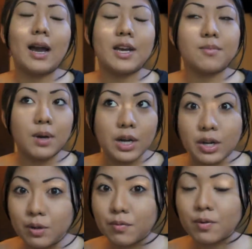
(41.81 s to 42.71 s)
I admire
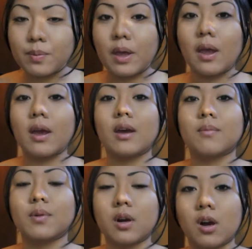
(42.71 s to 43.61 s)
you for being
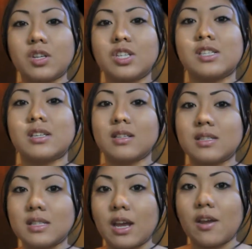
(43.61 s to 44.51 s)
precautious and
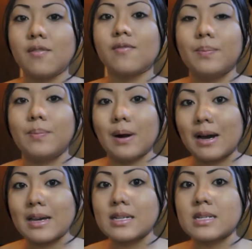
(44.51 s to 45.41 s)
safe,
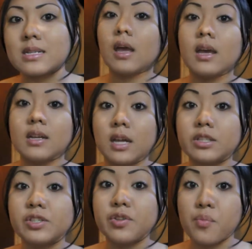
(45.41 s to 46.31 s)
but it
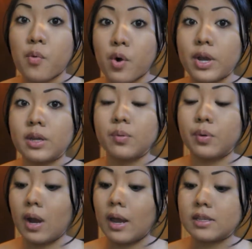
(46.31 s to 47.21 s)
gets to the point
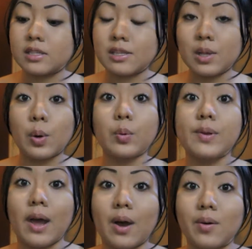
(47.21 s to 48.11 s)
where I slow
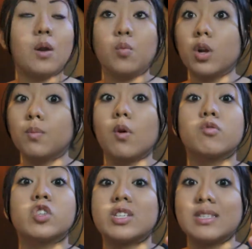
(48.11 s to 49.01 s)
down and we are
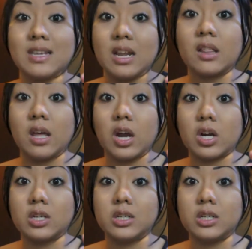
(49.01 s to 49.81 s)
both just sitting there.